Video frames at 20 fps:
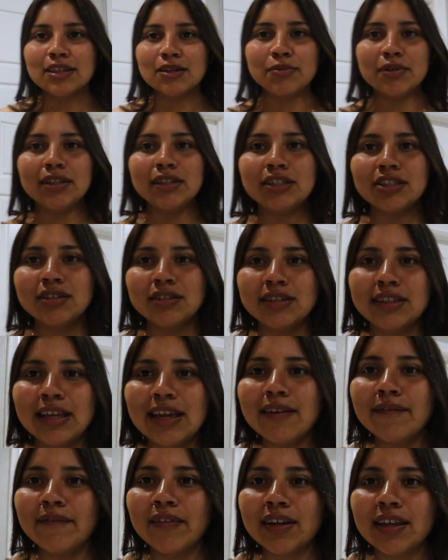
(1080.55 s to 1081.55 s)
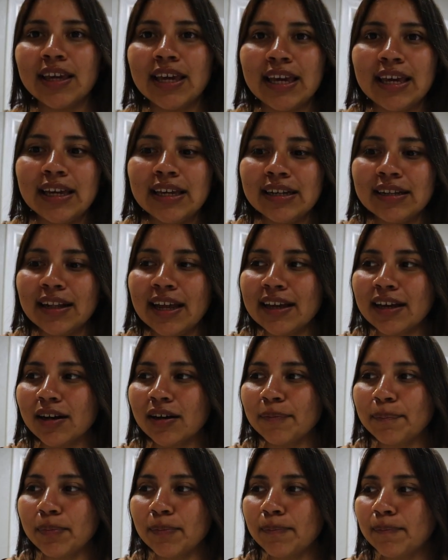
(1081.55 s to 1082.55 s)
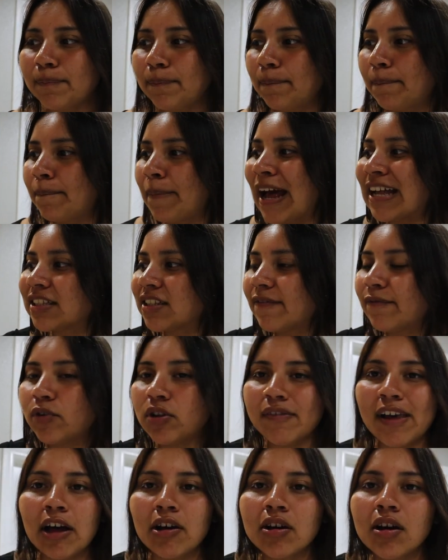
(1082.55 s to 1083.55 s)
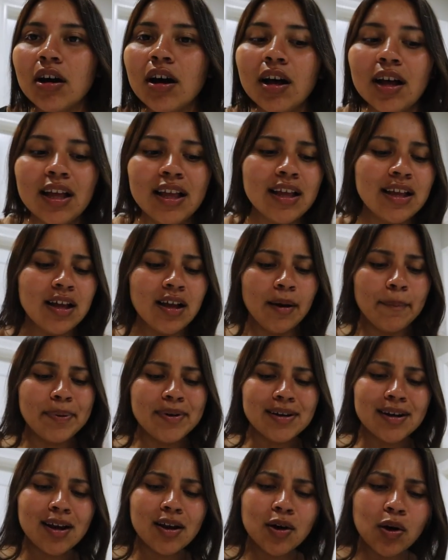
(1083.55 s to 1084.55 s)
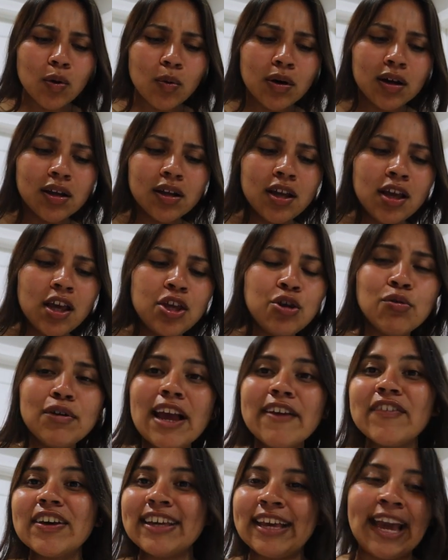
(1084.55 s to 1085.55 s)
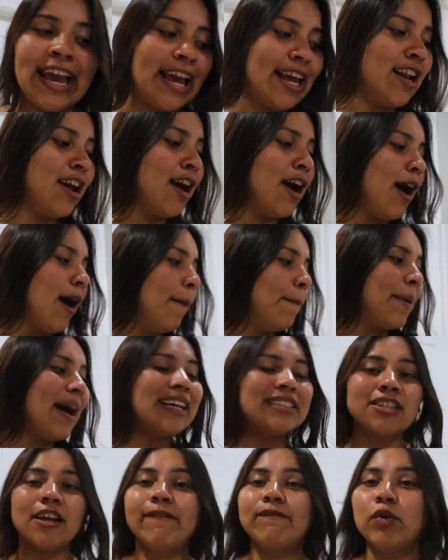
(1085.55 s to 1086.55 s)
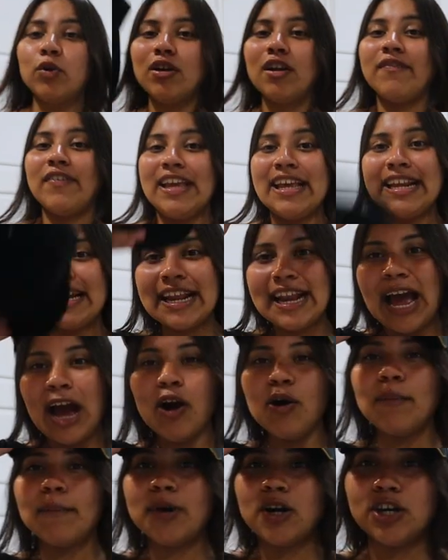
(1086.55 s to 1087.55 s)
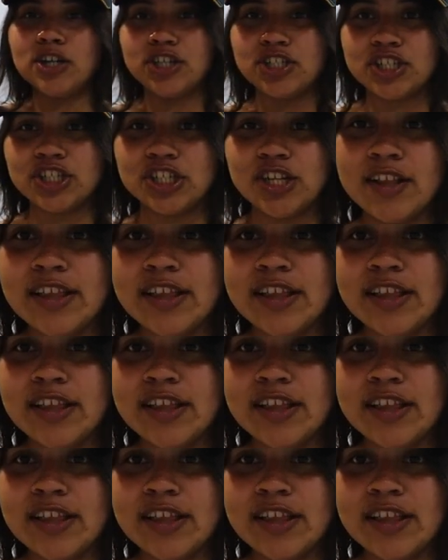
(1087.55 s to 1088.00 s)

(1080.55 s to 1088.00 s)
Did we just give a kid like a basket full of alcohol? But no, you gave a kid a basket full of In-N-Out merch.